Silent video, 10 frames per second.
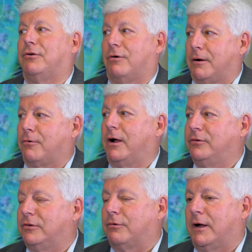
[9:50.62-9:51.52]
about drug
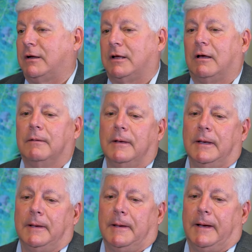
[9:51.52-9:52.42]
prices right now,
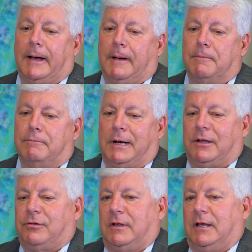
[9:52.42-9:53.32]

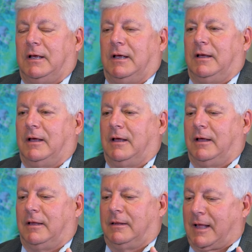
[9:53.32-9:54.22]
but
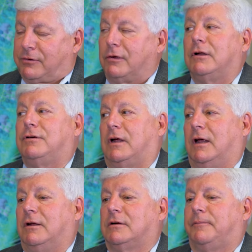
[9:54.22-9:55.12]
that's going to
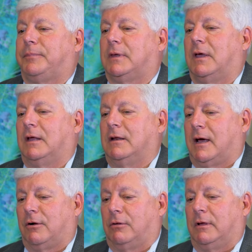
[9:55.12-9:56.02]
change. And
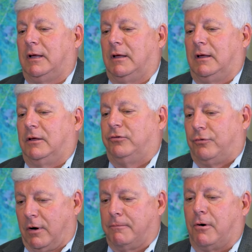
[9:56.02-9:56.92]
not only is
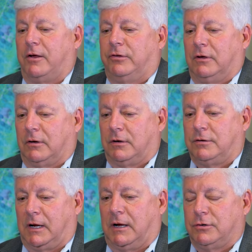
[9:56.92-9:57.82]
drug pricing going
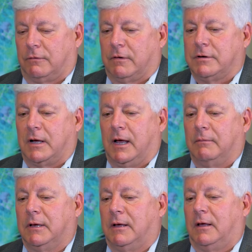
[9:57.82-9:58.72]
to change over
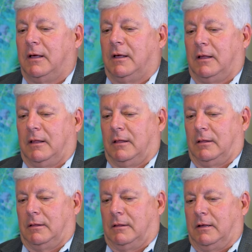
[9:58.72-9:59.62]
time,
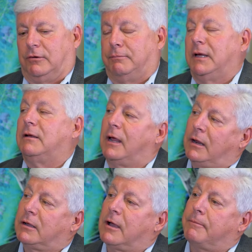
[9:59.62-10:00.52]
these big
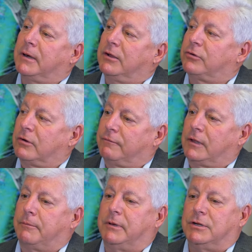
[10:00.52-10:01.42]
data companies are
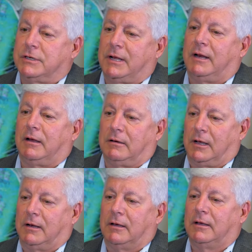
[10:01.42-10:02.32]
developing genetic
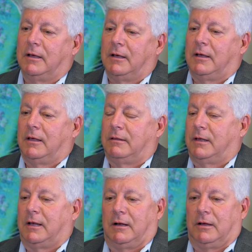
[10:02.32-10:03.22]
data that